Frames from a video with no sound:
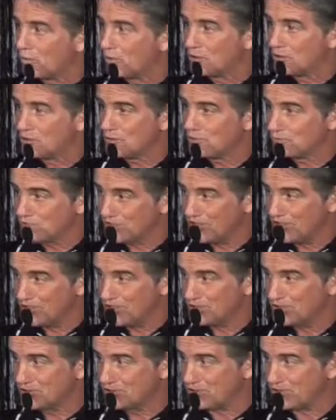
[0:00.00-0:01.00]
would you
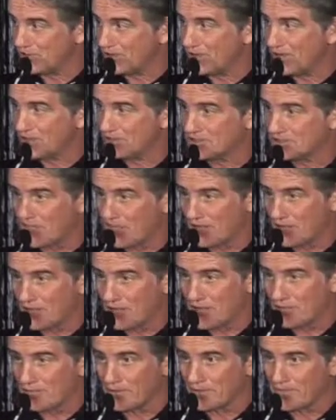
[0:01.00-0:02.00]
please uh,
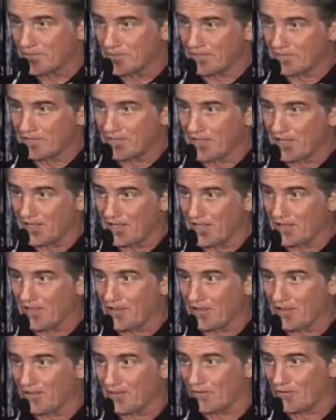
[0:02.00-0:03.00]
stand up and give
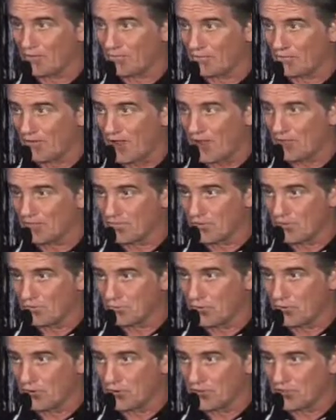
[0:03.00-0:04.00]
a round of
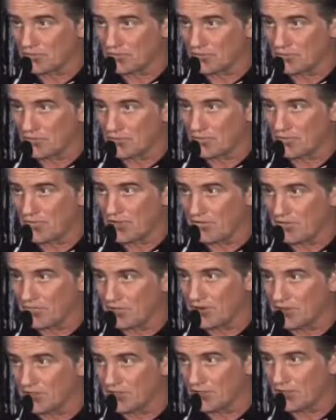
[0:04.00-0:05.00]
applause for my
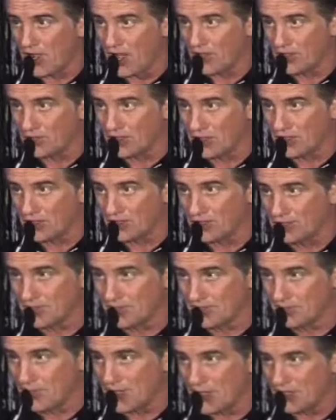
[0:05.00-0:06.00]
friend and colleague
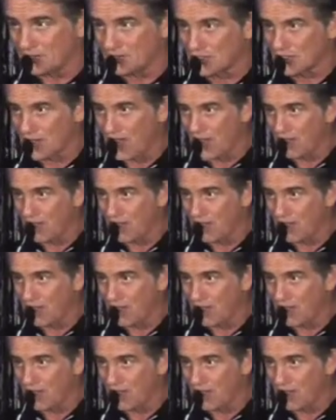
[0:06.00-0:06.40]
and master